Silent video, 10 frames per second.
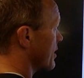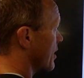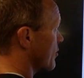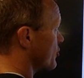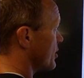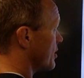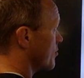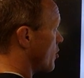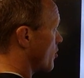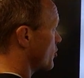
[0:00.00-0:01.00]
kinetic
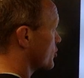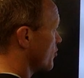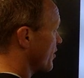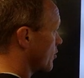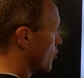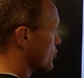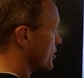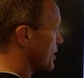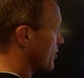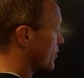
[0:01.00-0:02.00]
energy. Molecules are moving closer